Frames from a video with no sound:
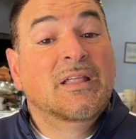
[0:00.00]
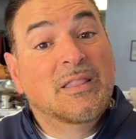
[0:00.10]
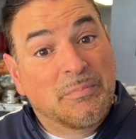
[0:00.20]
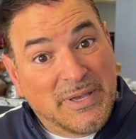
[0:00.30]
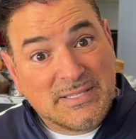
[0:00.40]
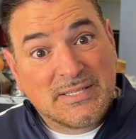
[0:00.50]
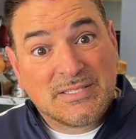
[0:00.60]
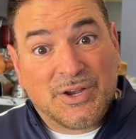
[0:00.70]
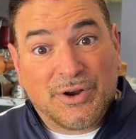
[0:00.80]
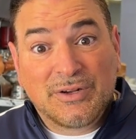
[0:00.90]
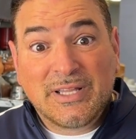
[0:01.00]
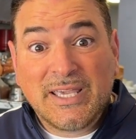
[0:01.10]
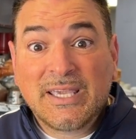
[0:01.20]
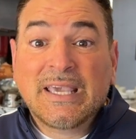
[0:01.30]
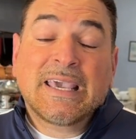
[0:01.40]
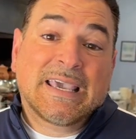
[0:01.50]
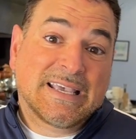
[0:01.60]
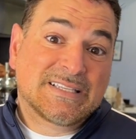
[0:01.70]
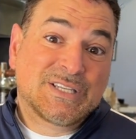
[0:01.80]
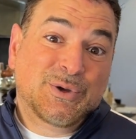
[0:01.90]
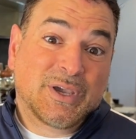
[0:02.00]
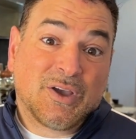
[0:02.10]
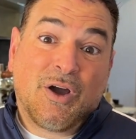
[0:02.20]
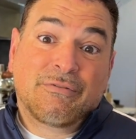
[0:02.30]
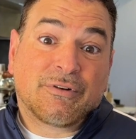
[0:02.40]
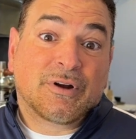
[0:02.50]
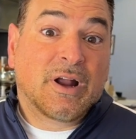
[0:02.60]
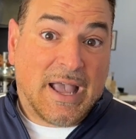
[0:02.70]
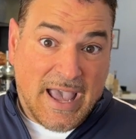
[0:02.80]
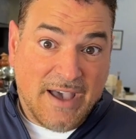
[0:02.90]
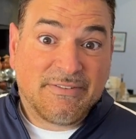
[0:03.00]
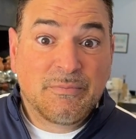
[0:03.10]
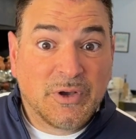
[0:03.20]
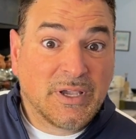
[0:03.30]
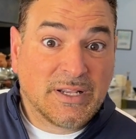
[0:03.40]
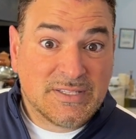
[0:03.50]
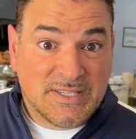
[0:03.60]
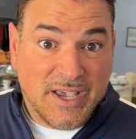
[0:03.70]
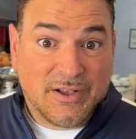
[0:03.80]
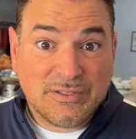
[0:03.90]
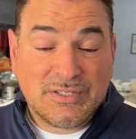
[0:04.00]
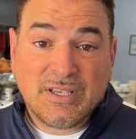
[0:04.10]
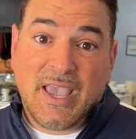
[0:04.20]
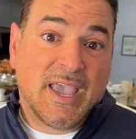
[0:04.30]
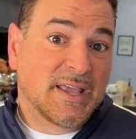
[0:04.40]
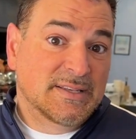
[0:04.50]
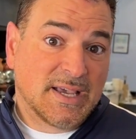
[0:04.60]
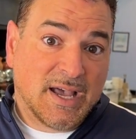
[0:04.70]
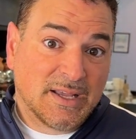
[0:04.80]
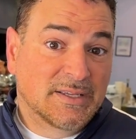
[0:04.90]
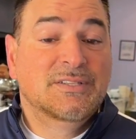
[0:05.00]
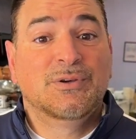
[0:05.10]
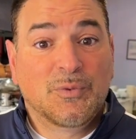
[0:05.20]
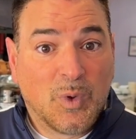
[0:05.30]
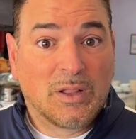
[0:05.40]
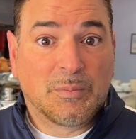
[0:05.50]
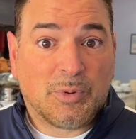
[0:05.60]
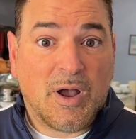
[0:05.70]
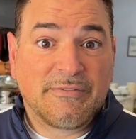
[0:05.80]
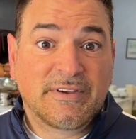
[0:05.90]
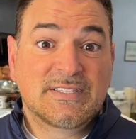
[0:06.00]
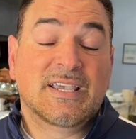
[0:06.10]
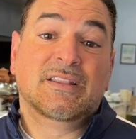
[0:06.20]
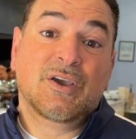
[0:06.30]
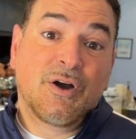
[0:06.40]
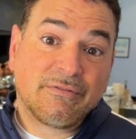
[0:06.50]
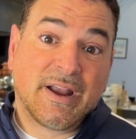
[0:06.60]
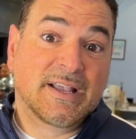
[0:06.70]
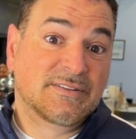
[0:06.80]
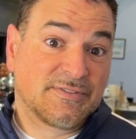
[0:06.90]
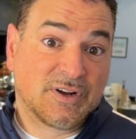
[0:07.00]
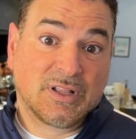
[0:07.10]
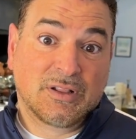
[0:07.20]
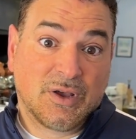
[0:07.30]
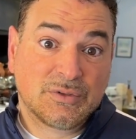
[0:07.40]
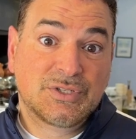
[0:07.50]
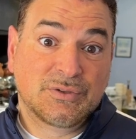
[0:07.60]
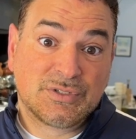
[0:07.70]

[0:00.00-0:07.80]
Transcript: The business currently is doing over a half a million in sales and uh, doing well in profits, and the overhead's fairly low too.